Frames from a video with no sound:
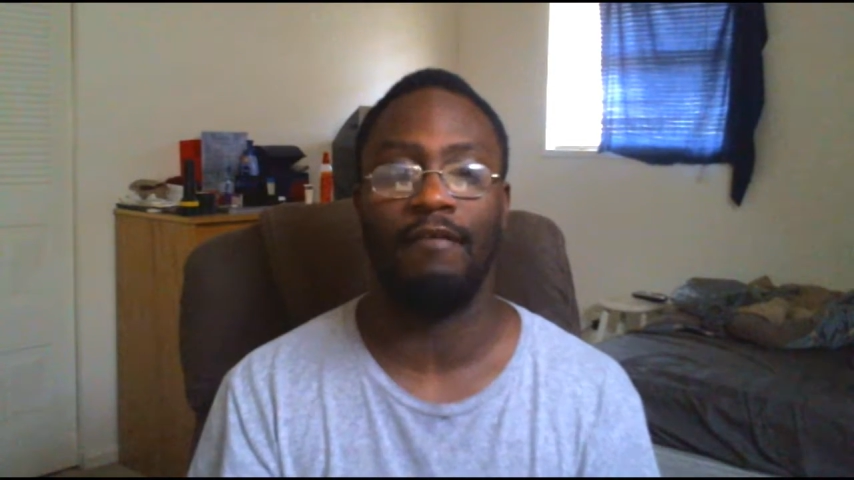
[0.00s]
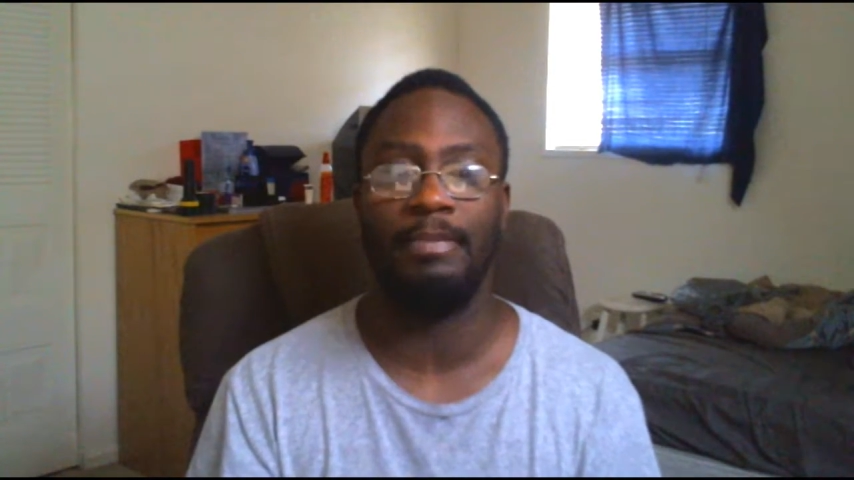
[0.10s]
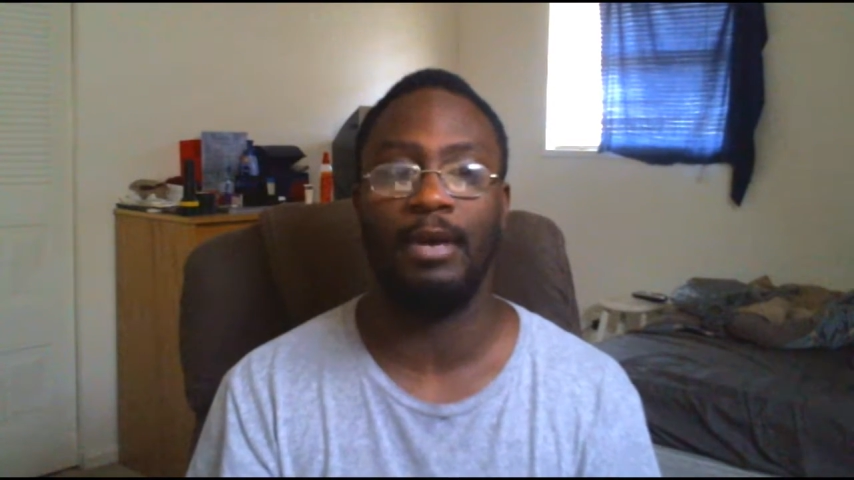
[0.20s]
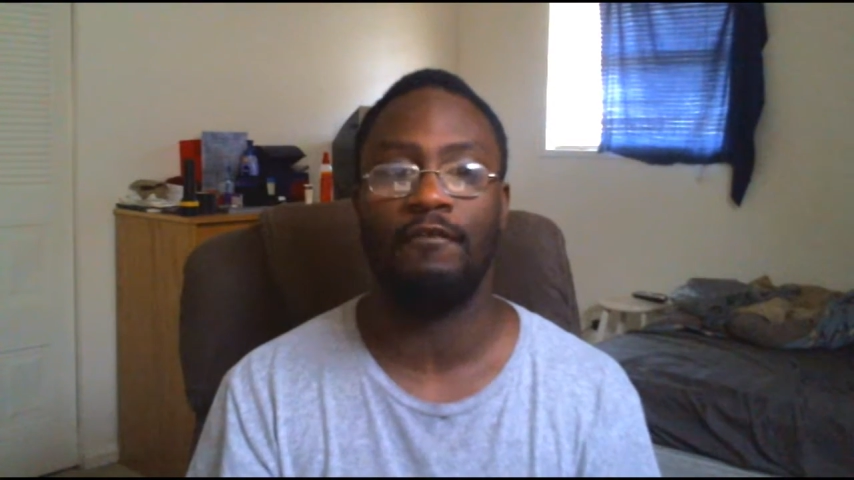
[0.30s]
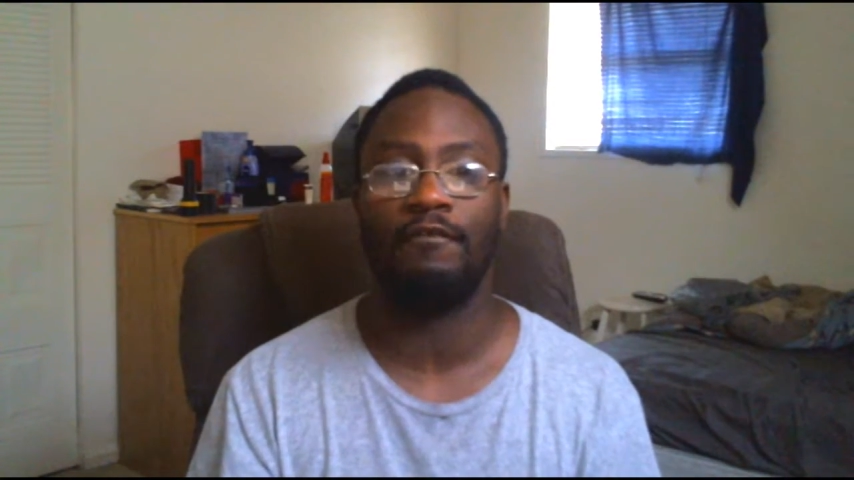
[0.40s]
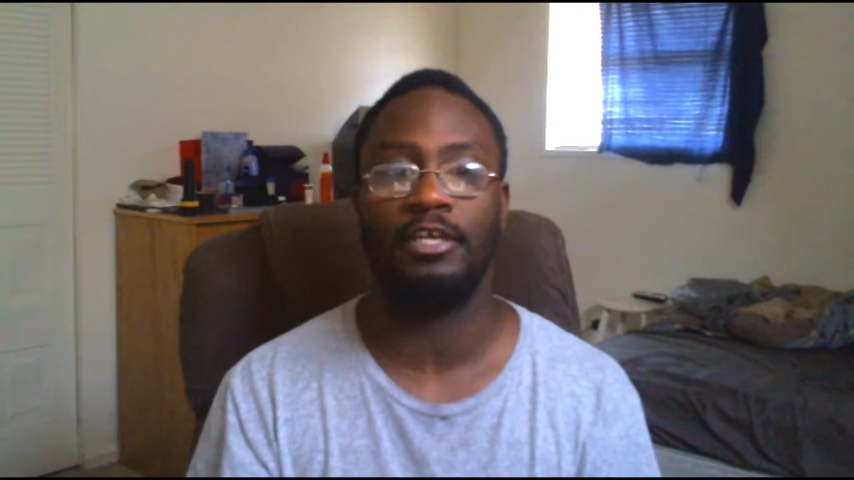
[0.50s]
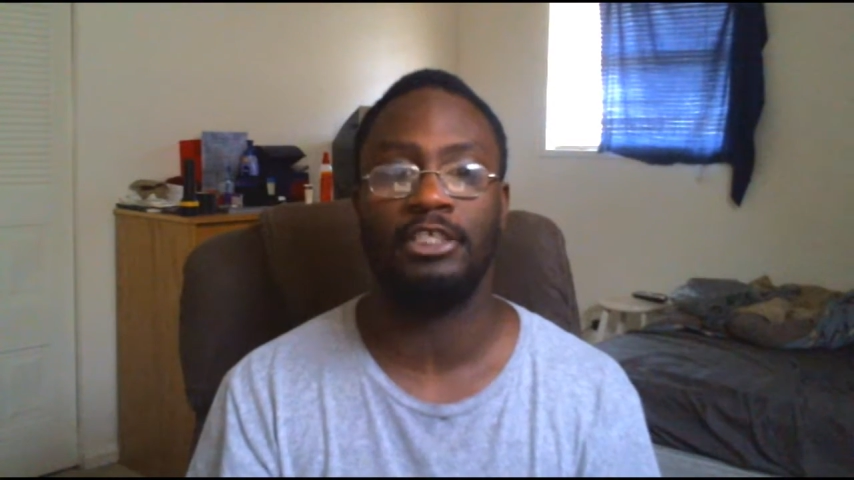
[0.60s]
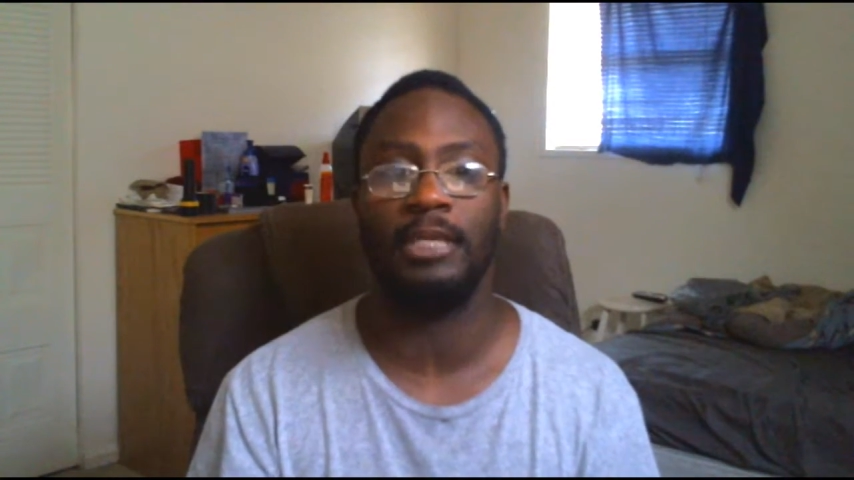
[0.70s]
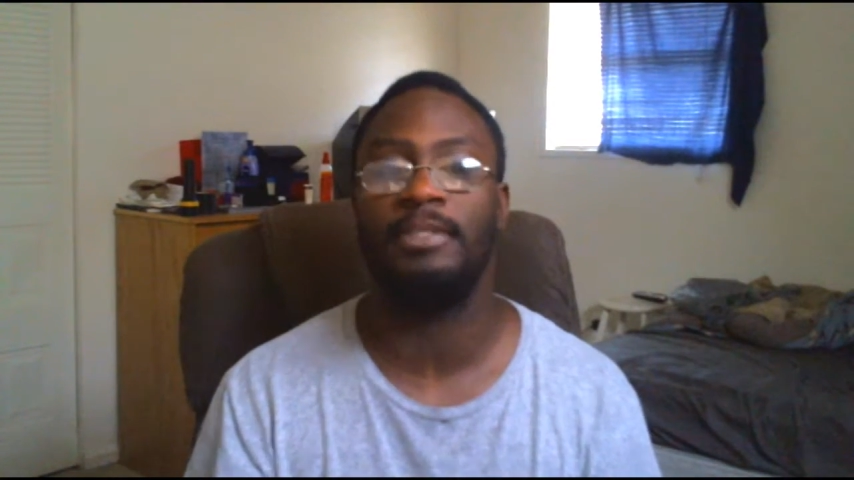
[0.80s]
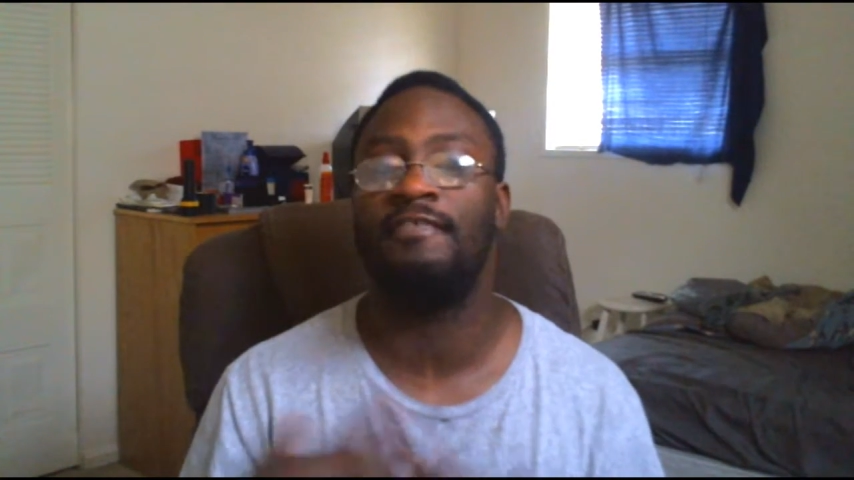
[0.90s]
female
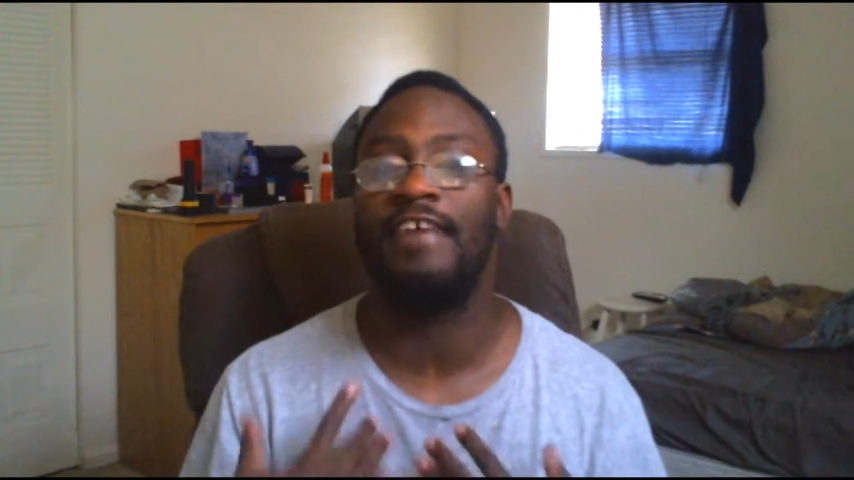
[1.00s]
friendships,